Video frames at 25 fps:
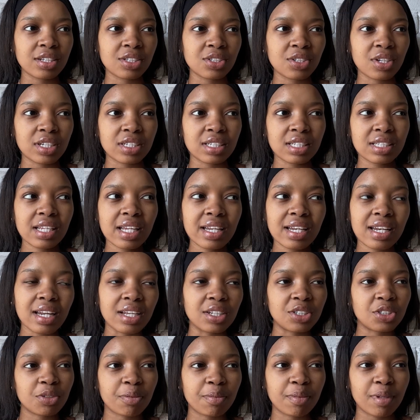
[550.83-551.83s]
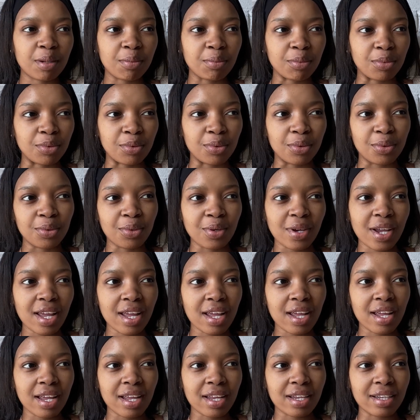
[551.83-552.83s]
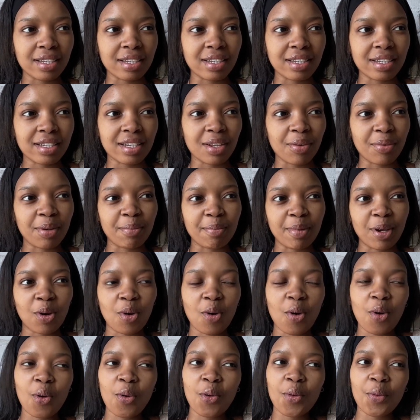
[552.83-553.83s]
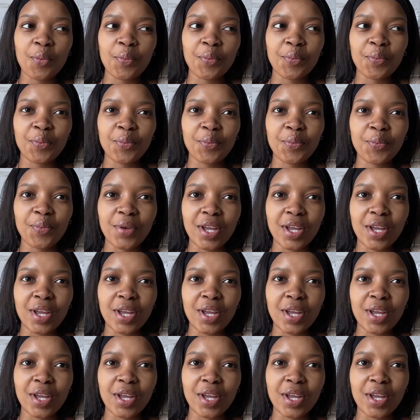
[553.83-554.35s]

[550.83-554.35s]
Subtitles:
So I just had lunch with my boo and I went back home